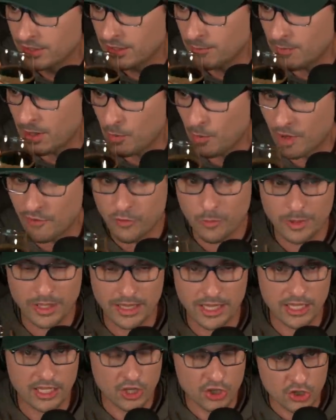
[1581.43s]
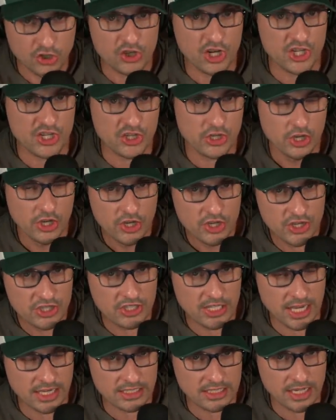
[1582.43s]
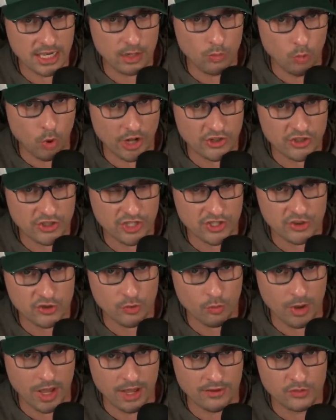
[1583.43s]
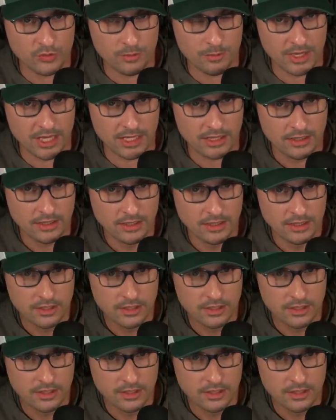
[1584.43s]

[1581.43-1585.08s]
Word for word: And my wife will be like, Can you just sit and watch Sister Wives with me?